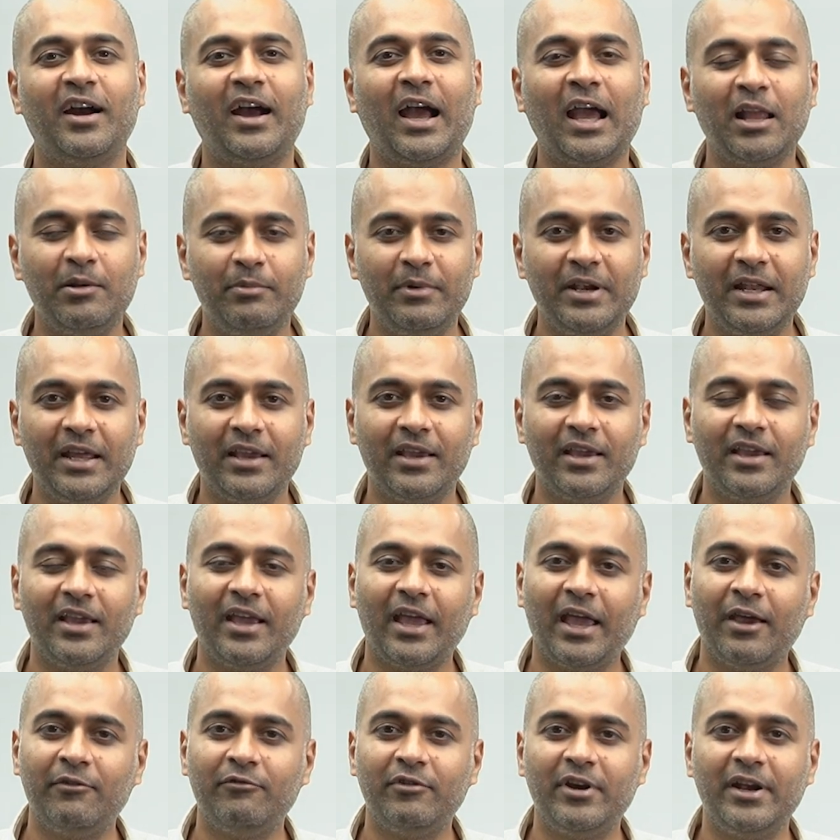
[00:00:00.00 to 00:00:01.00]
I'll be
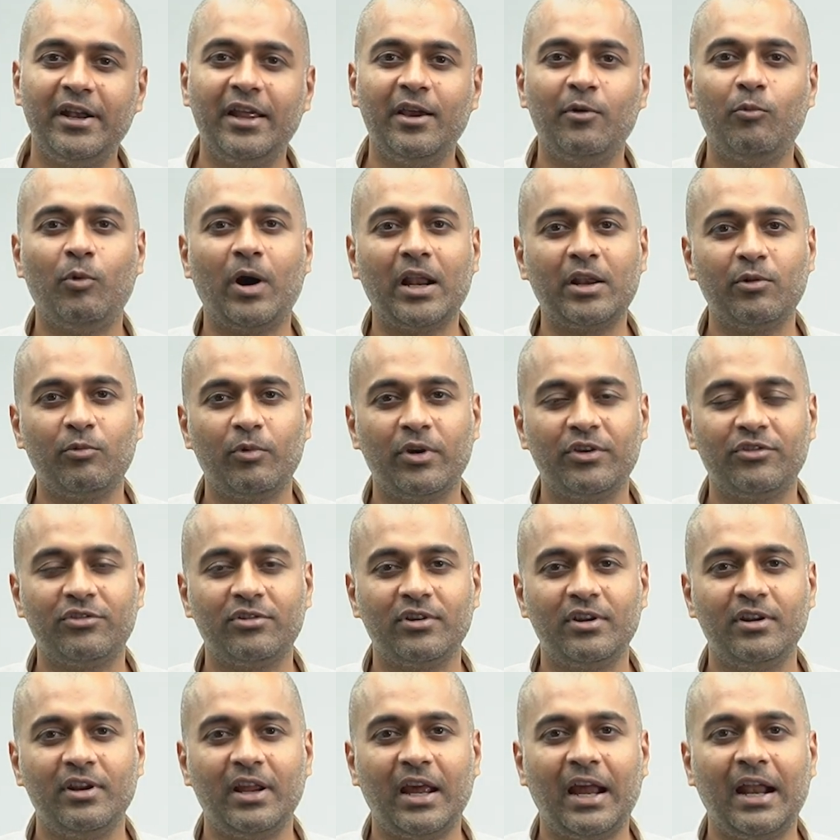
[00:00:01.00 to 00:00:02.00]
taking every day one
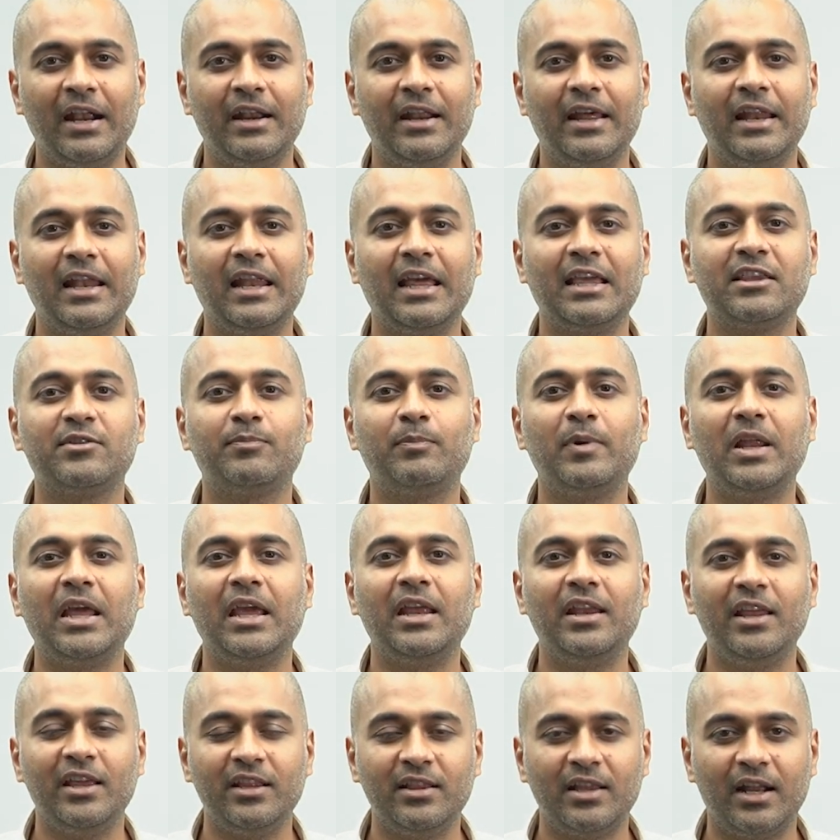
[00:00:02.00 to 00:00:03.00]
question and I'll
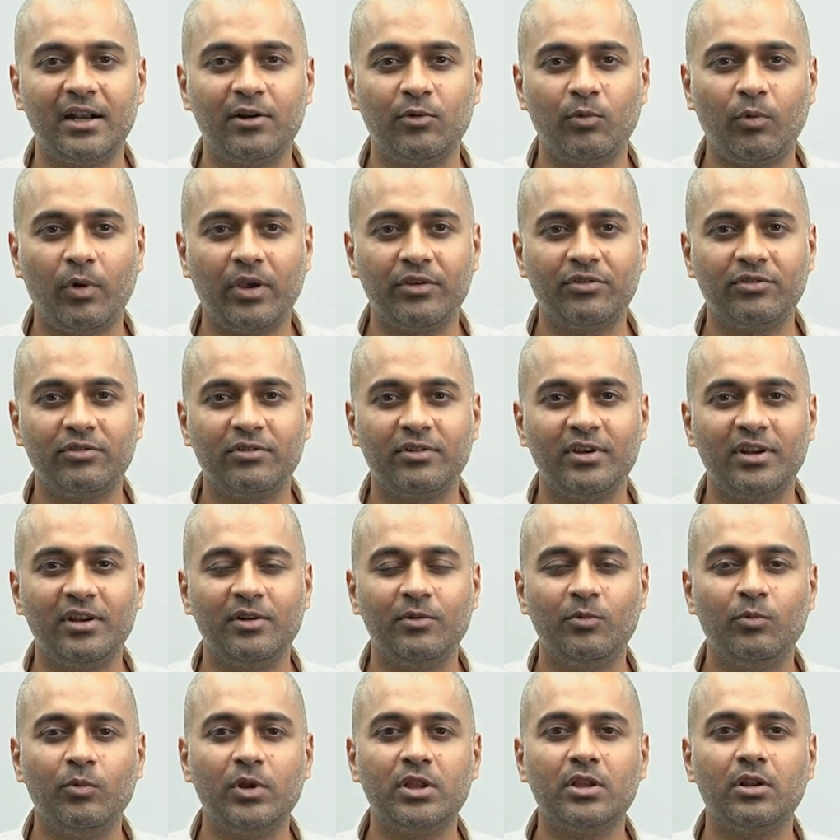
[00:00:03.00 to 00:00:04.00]
explaining that
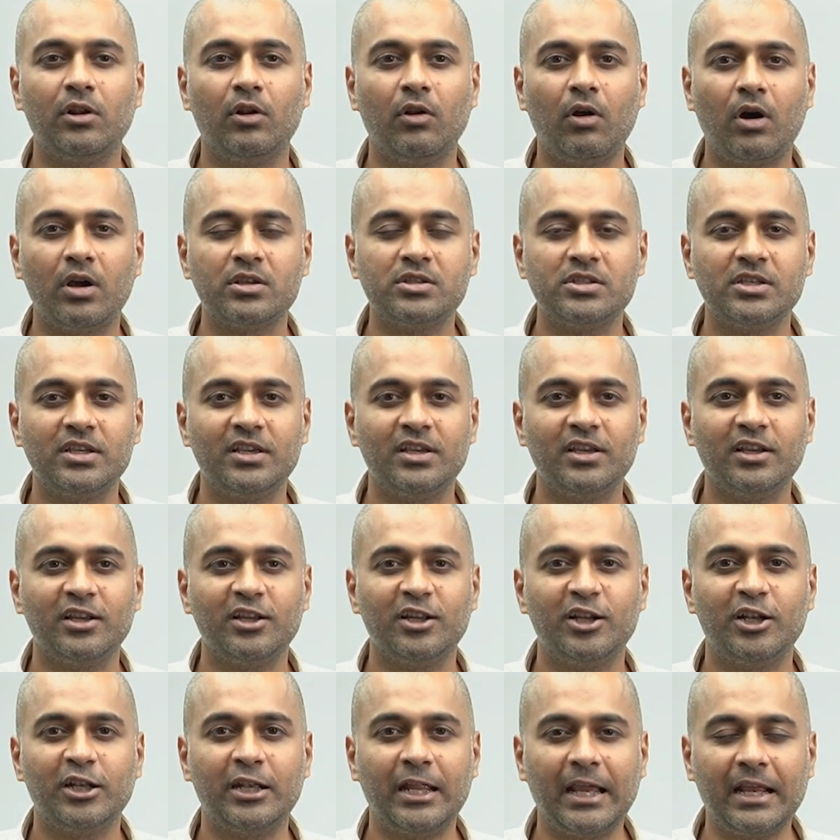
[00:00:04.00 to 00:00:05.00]
question with logic,
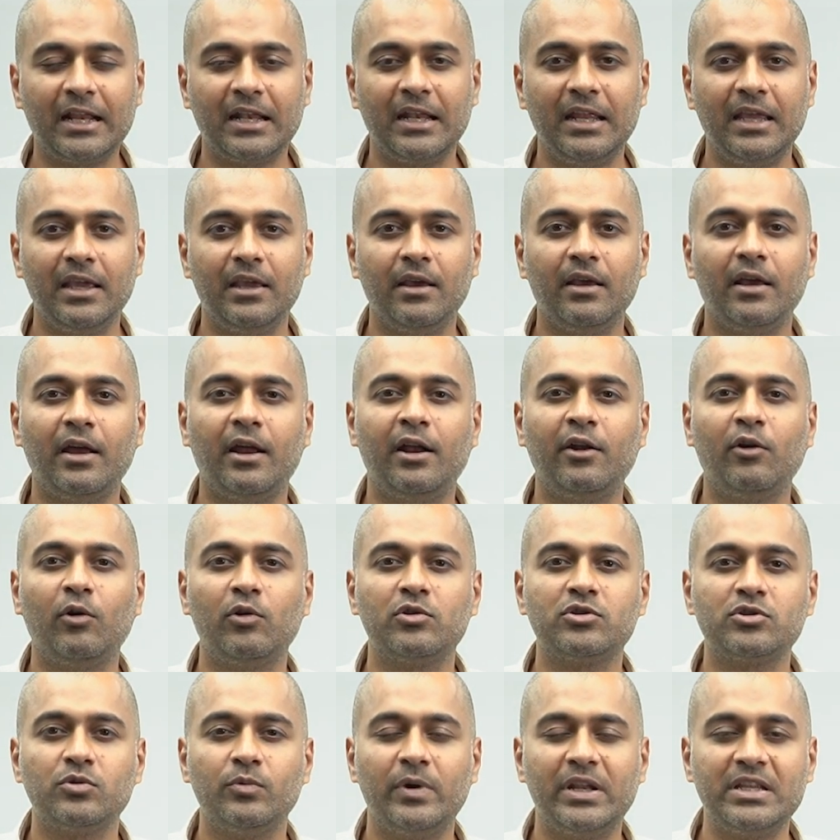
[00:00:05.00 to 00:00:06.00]
technique and
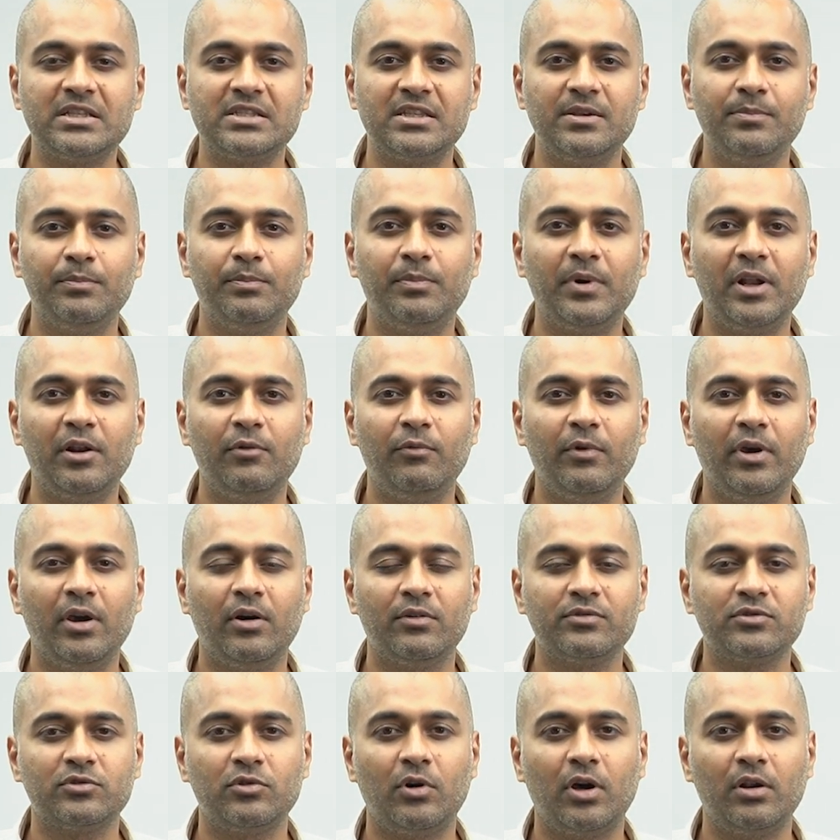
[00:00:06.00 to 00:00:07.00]
also very simple way
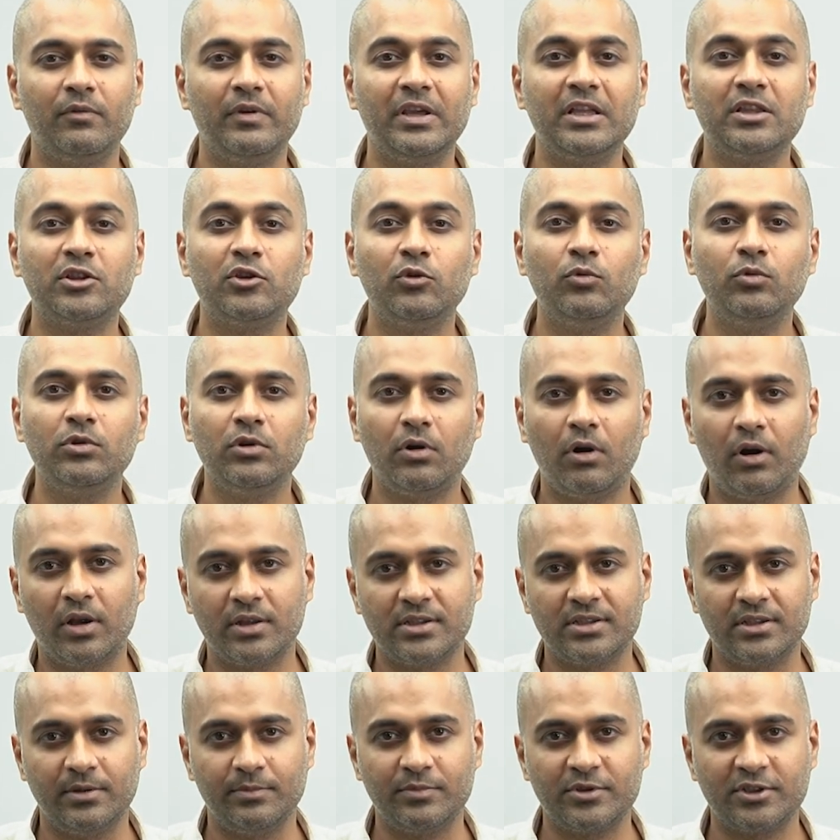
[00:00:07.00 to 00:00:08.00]
of solving through the
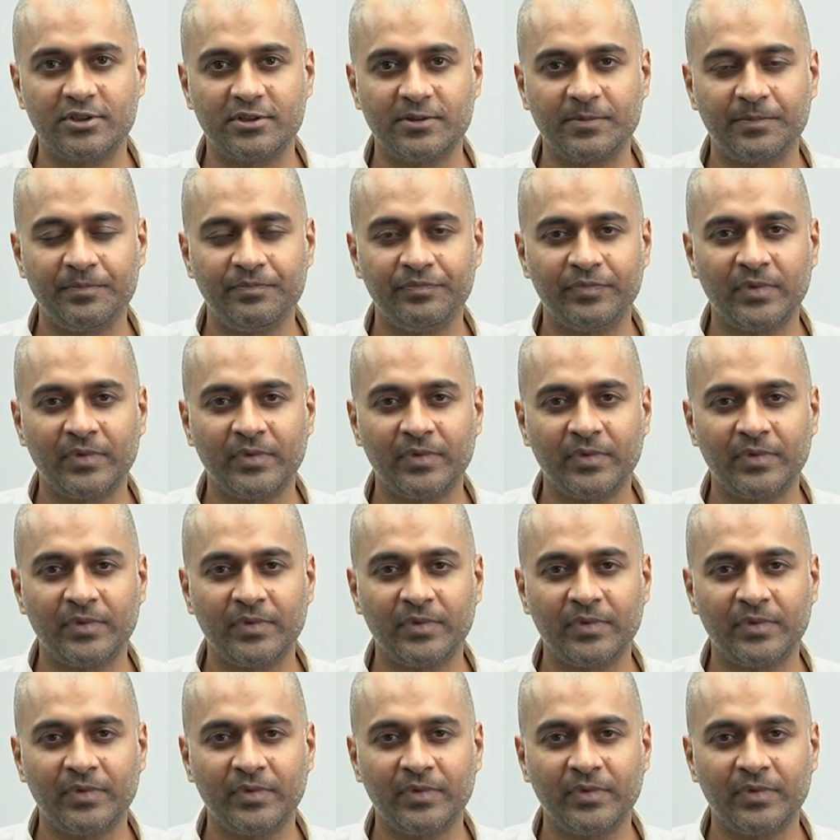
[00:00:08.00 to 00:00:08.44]
concepts.